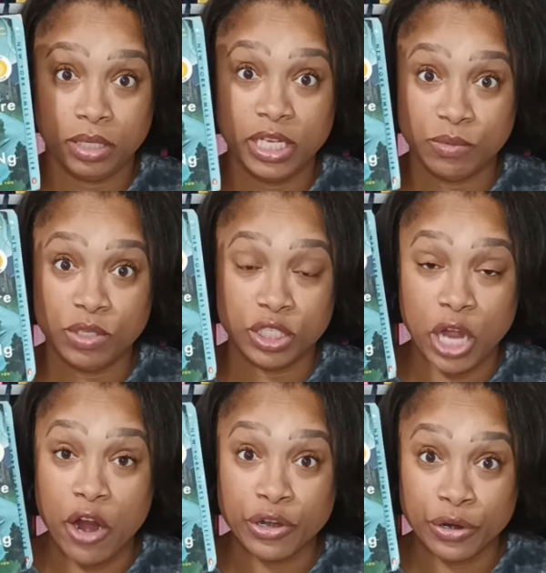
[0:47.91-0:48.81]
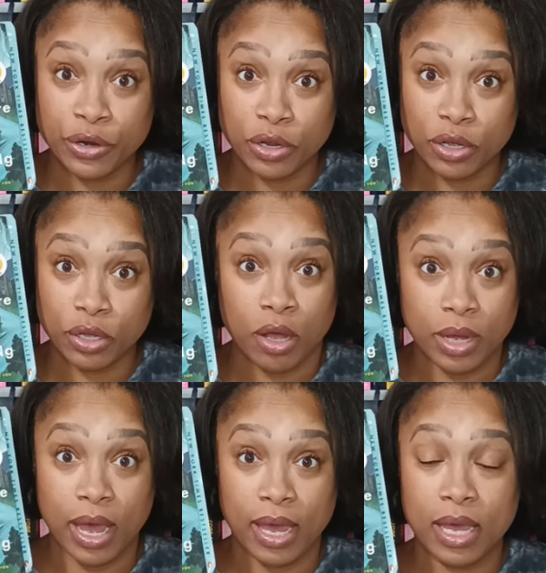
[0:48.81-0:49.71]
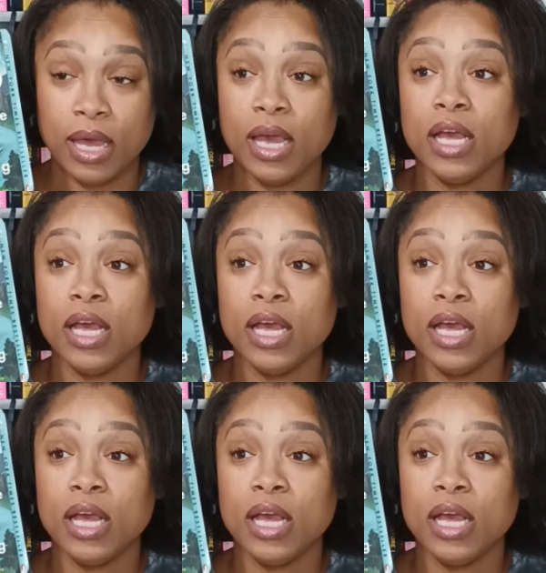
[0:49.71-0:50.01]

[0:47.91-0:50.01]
this was a turner, okay?